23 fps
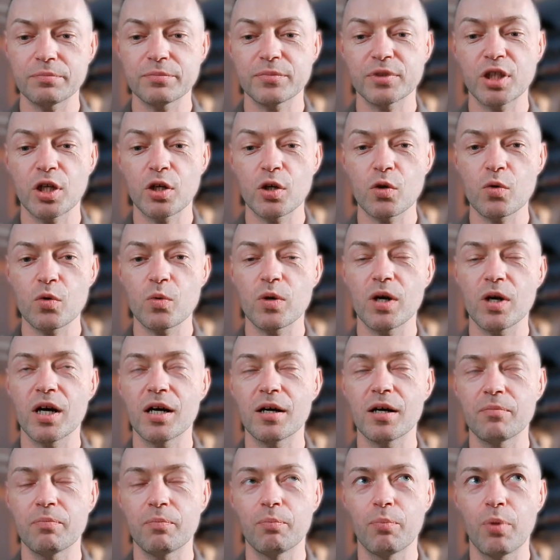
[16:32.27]

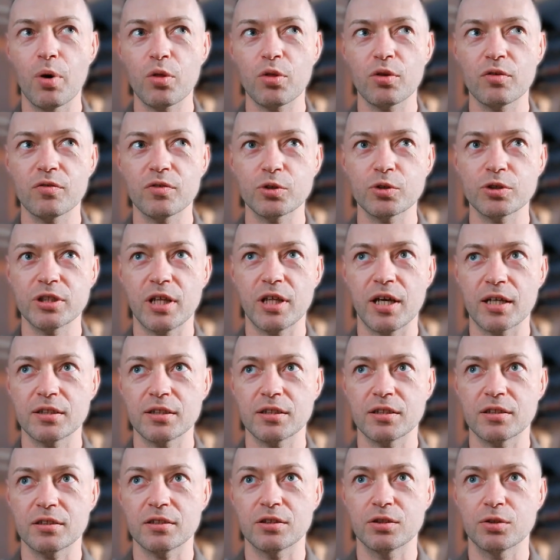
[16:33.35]
so both of those
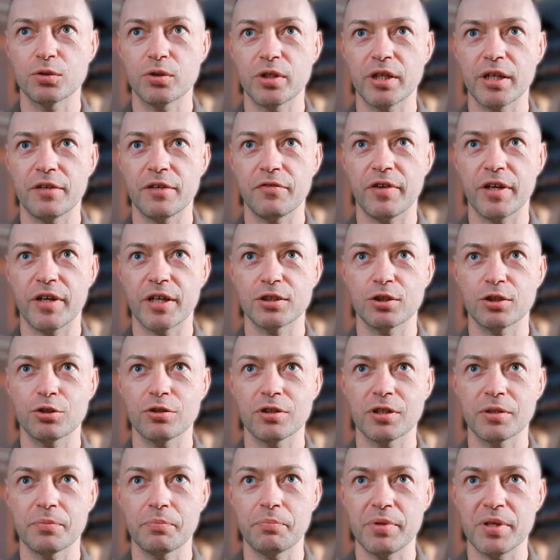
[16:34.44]
taxes, do they affect
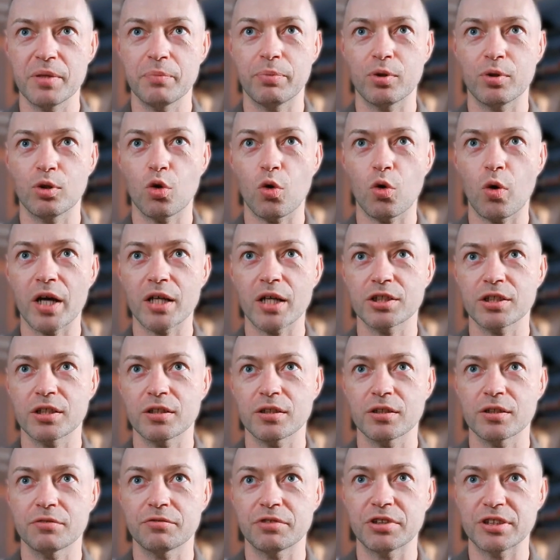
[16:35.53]
only people who
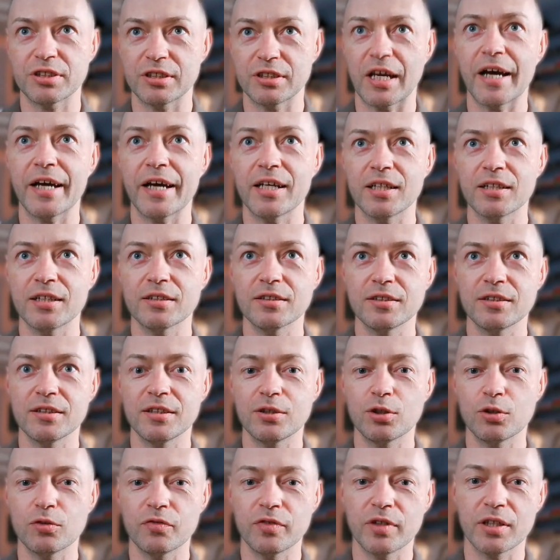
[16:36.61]
actually reside in the city
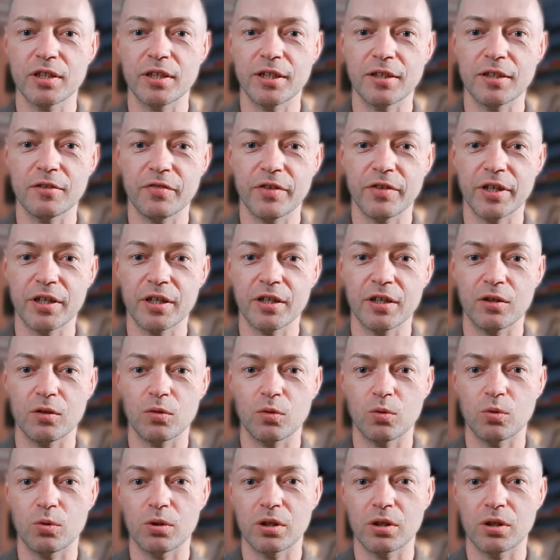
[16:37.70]
of Philadelphia
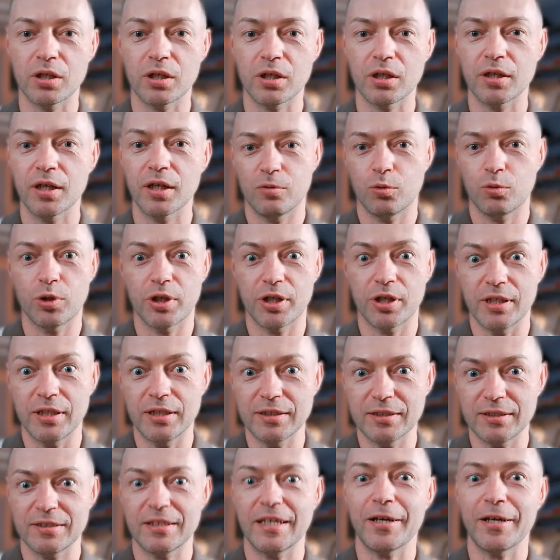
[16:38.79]
or
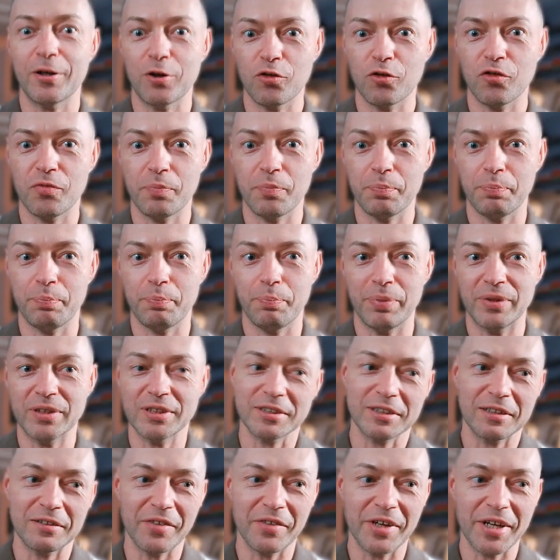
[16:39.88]
in state of
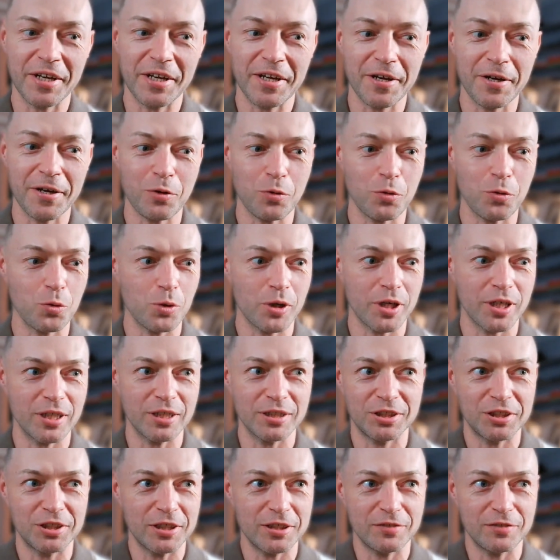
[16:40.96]
Pennsylvania, or
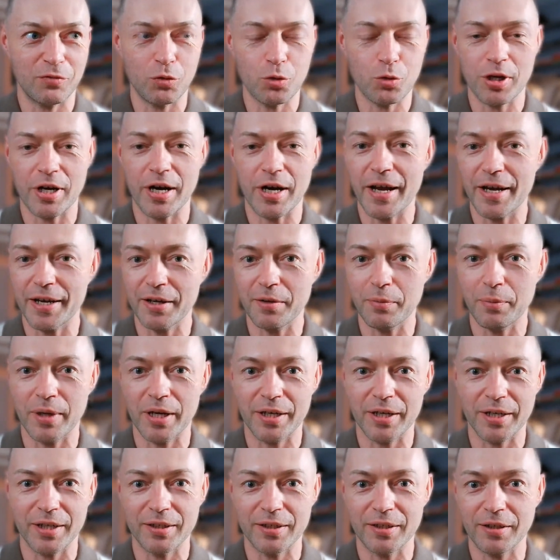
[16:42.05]
it's just for
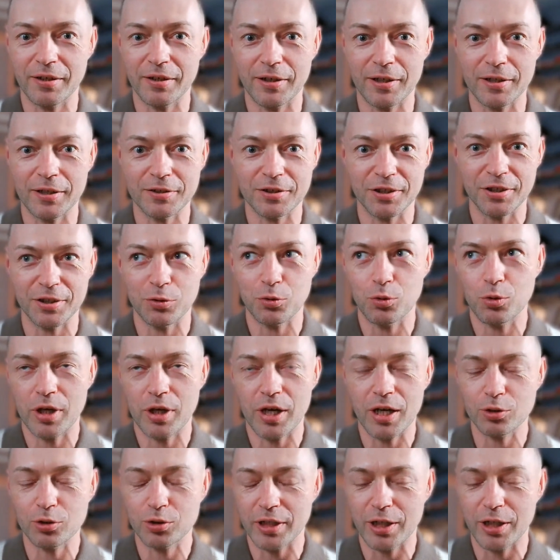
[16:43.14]
anybody in the country or
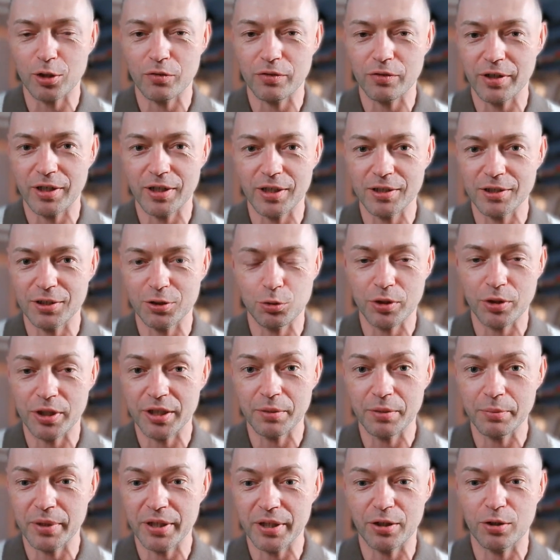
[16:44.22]
outside of the country or
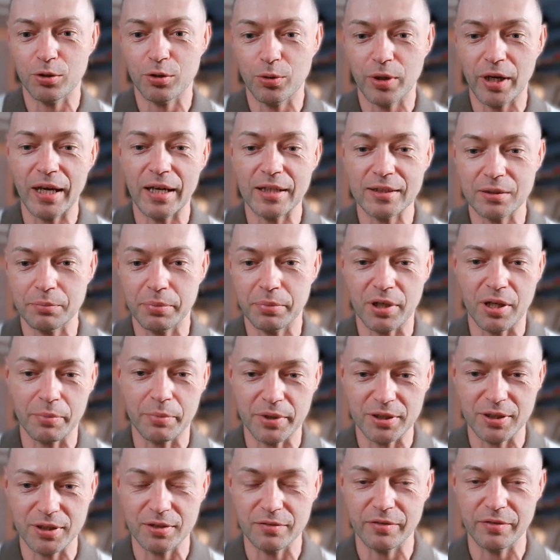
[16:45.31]
anybody who has a
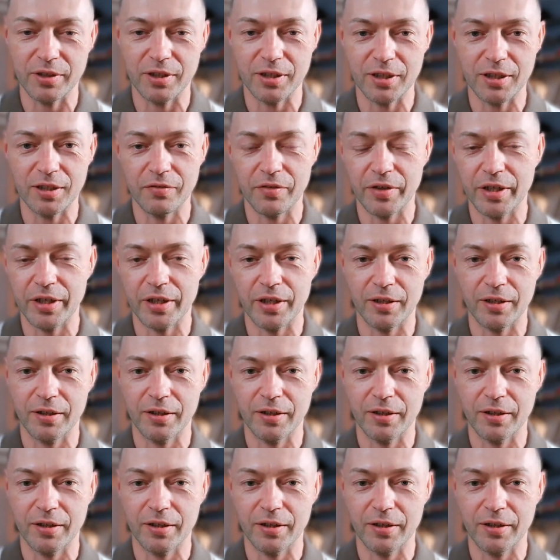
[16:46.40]
property in Philadelphia?